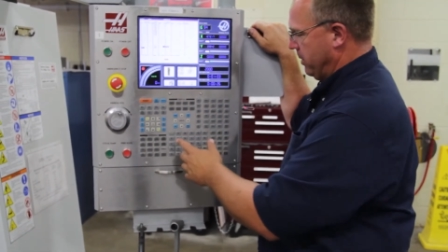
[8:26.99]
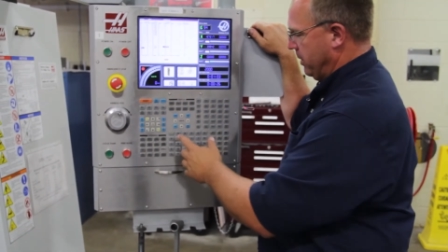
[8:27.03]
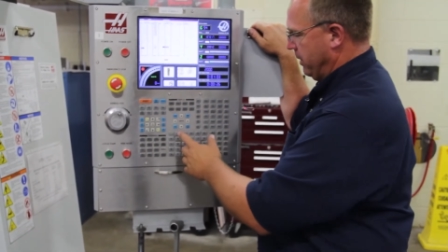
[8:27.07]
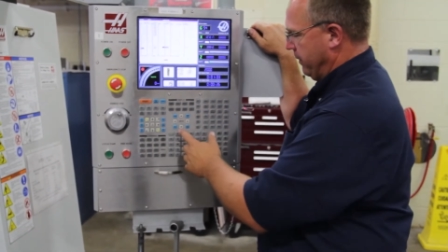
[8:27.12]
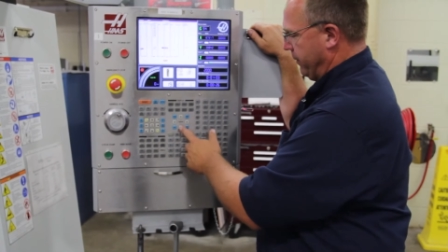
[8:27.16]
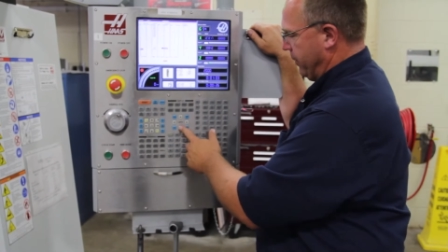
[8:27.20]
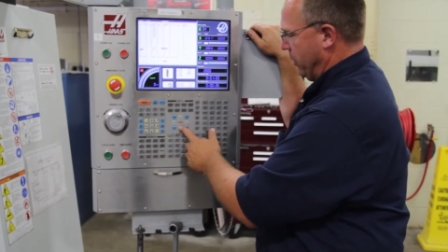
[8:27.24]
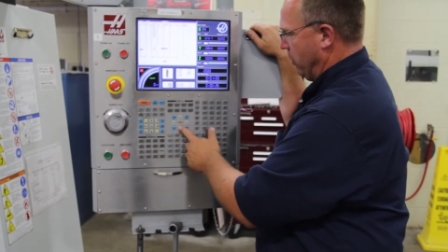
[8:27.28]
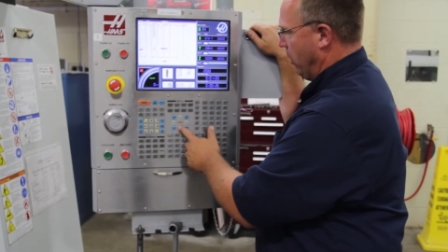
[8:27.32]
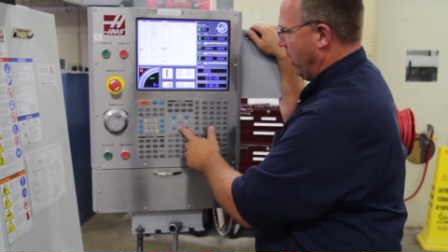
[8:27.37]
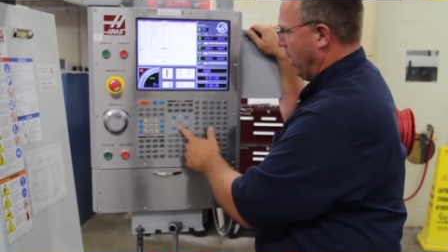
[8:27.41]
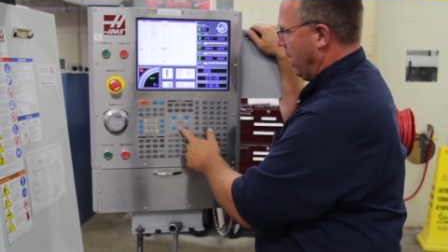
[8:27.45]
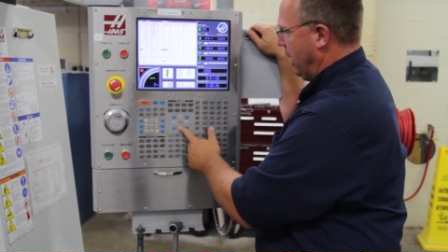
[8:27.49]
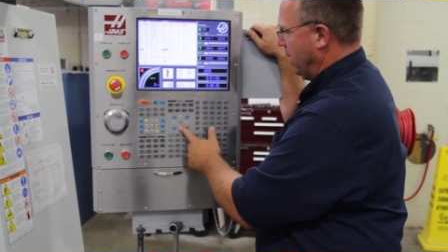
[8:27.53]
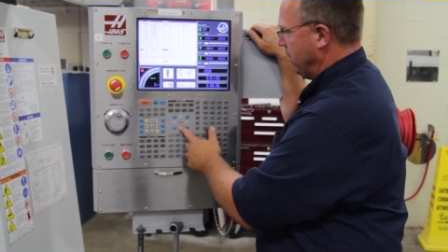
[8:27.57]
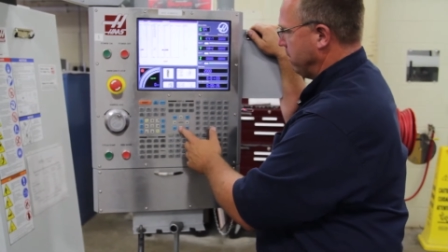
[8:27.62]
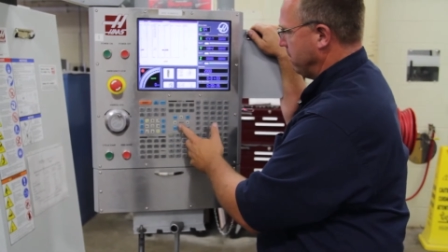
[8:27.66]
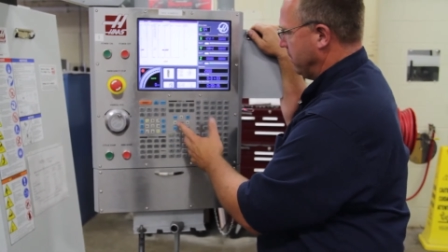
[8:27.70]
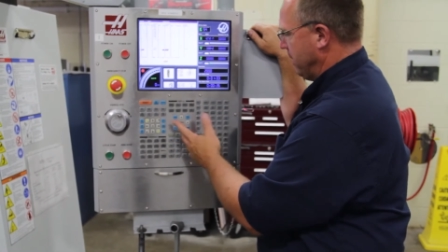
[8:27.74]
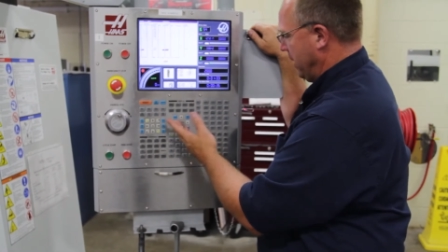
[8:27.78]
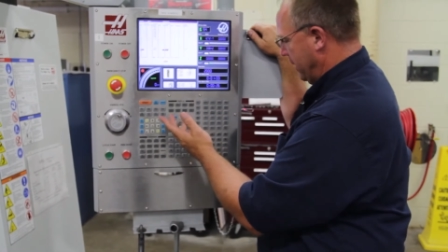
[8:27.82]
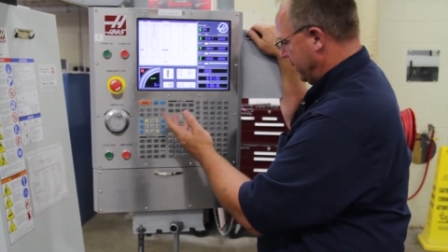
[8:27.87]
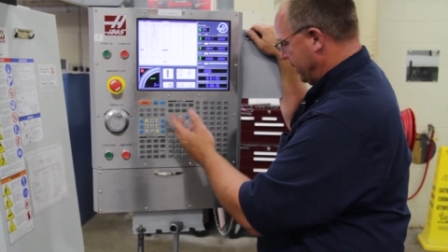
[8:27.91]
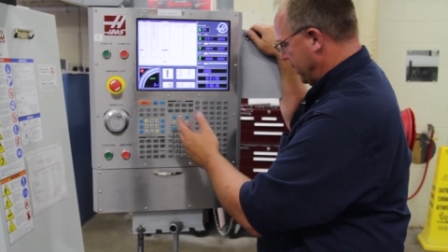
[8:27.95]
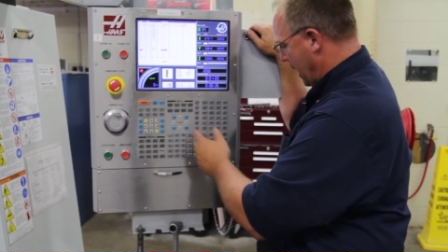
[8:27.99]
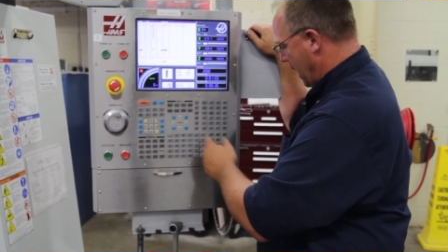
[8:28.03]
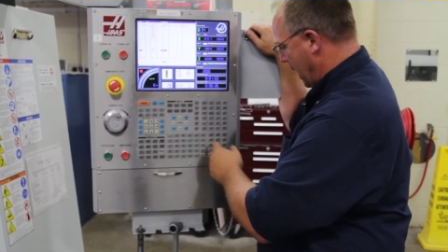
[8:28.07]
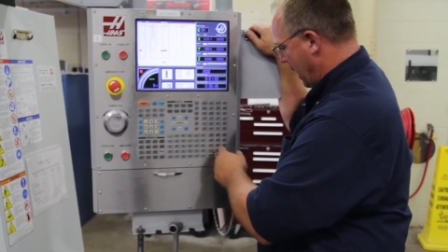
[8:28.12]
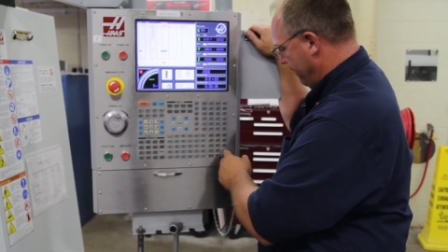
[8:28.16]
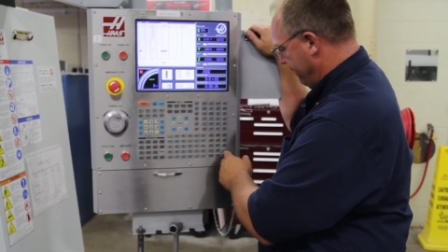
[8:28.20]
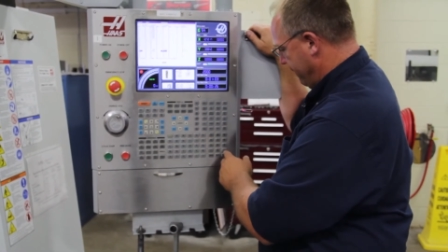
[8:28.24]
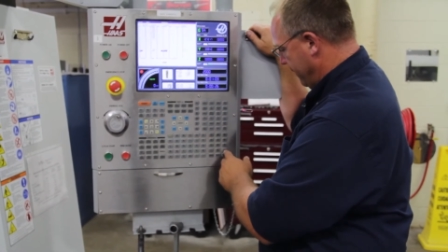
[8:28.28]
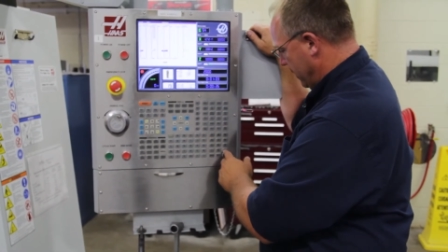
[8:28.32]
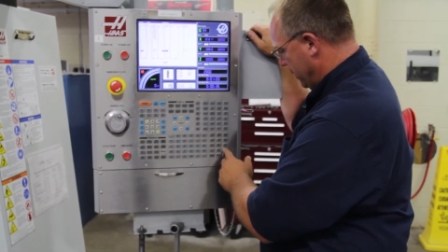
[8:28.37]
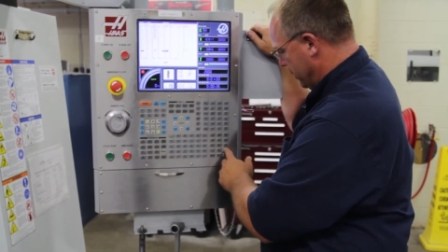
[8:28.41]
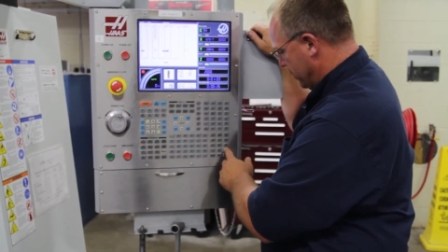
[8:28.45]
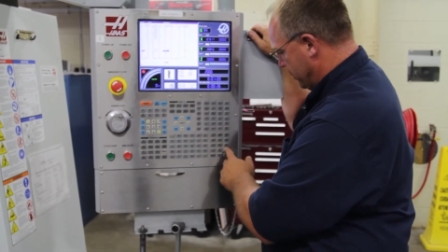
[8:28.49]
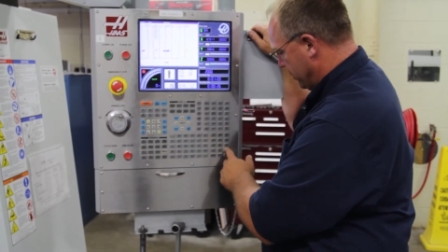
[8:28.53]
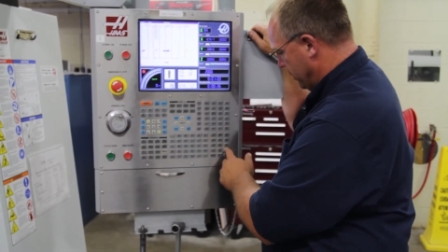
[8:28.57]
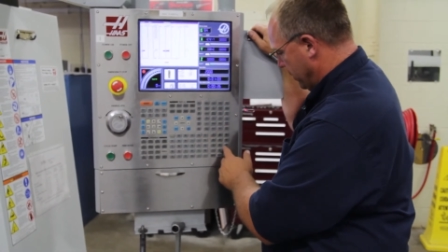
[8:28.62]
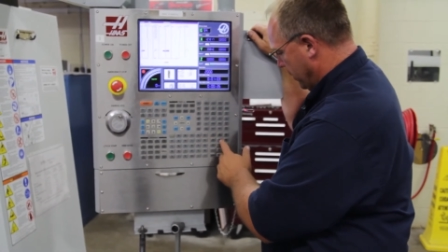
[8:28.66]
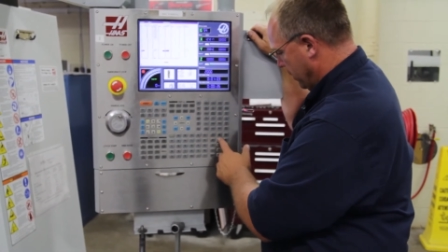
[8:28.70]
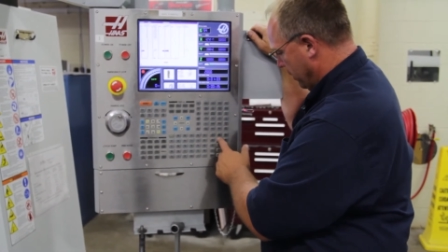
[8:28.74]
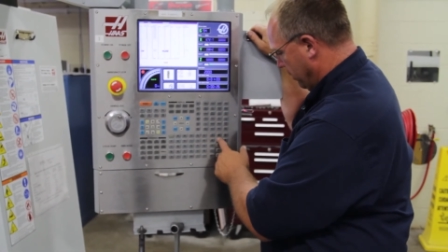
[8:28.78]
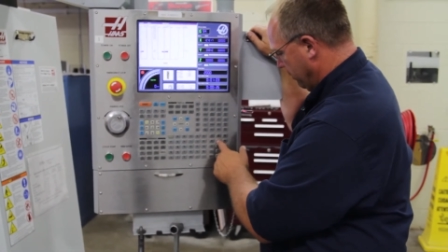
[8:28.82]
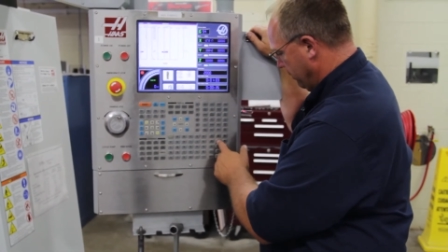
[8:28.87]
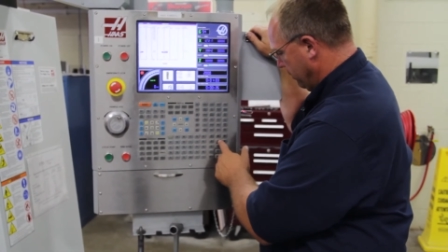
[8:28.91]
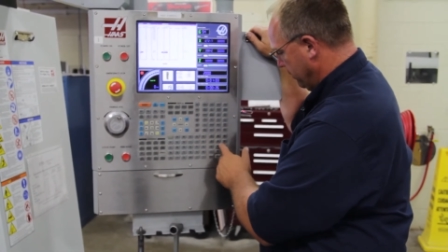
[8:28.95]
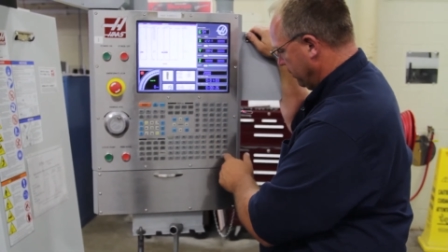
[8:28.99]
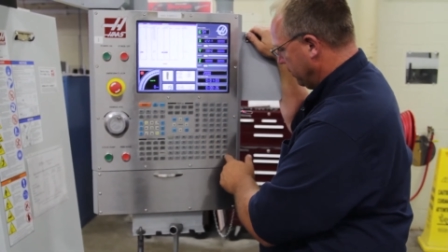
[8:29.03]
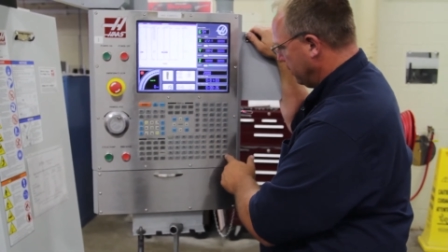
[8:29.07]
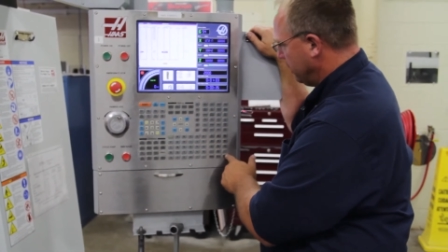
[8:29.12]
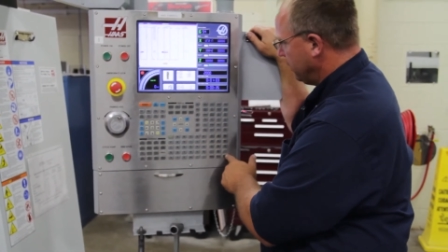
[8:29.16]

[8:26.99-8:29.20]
If you want, that's a 1/2 inch drill.